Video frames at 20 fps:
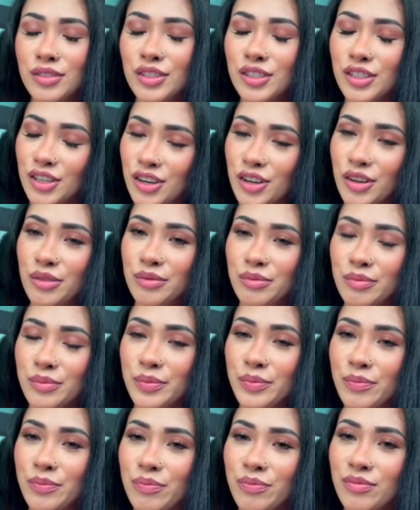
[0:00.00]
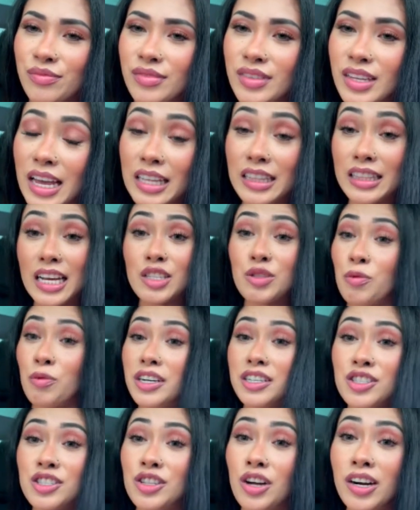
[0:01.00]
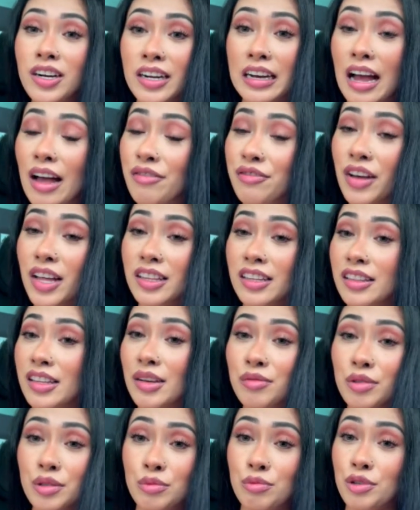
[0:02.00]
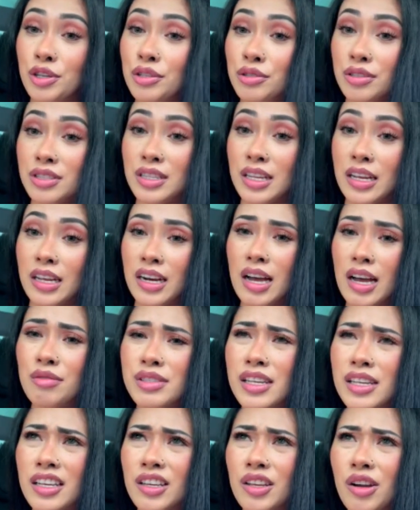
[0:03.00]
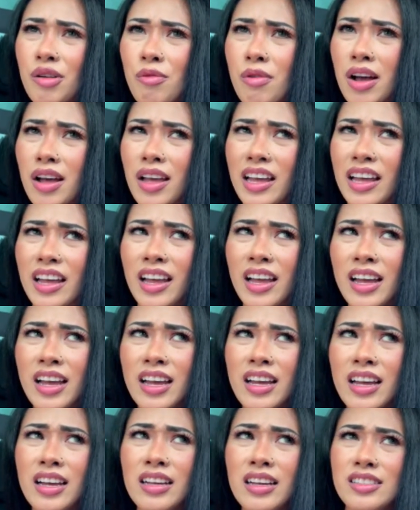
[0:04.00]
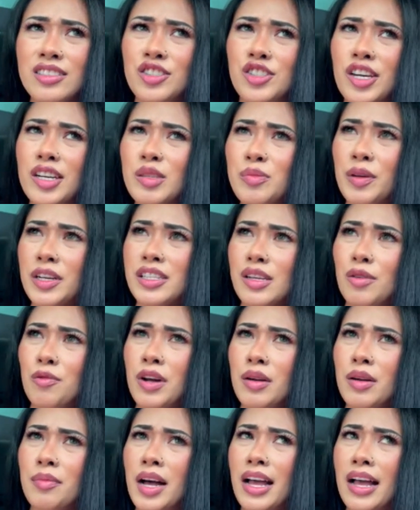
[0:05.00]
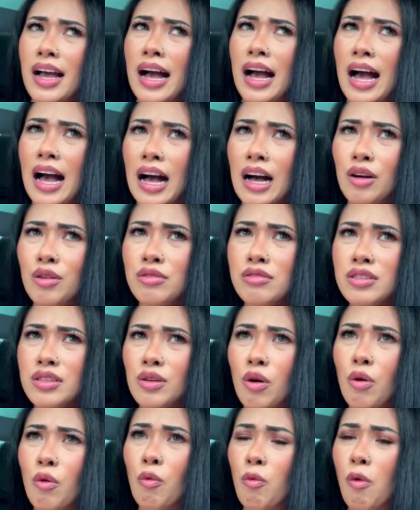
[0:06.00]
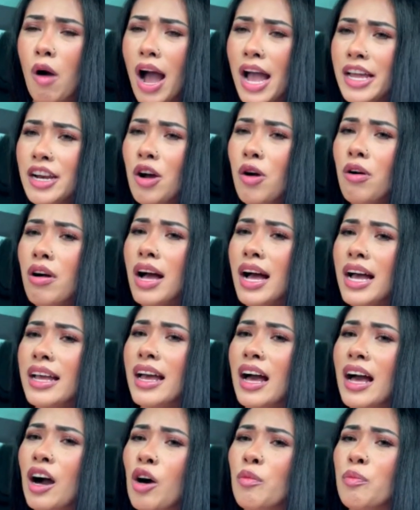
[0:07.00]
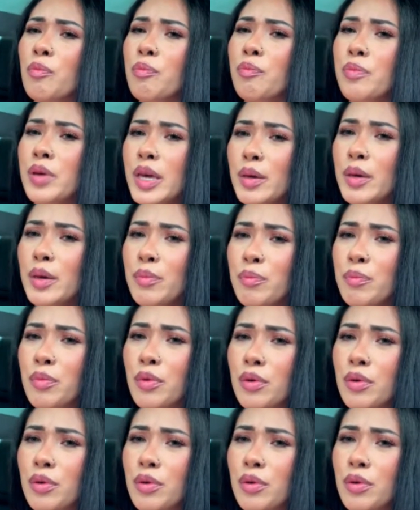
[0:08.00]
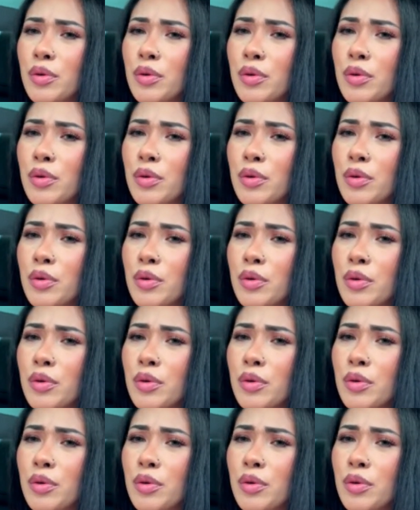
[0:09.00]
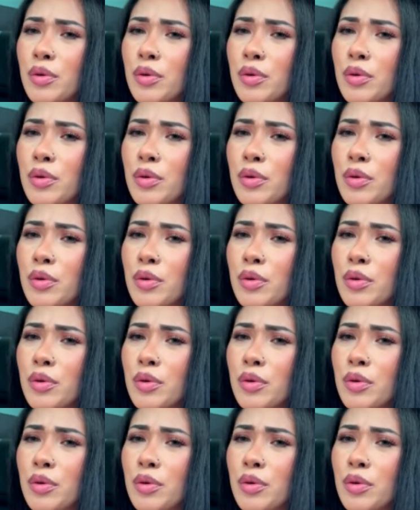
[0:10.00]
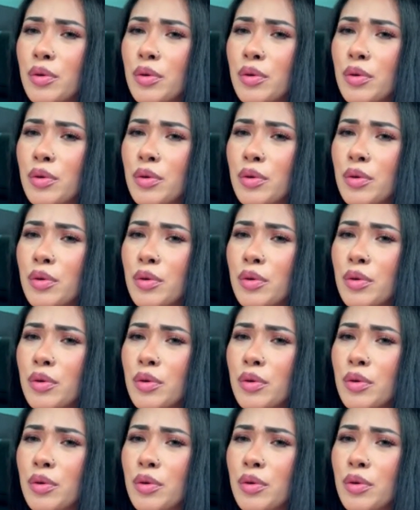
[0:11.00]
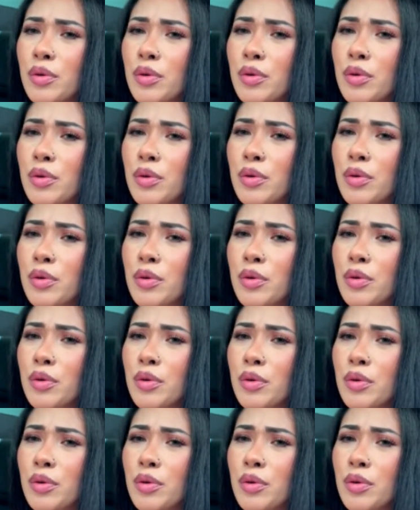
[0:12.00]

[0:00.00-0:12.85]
you know? And that's where it started. I fell in love with real estate, and I was like, you know what? Just because I want to buy a house, why don't I help people, lead the people in the military who have these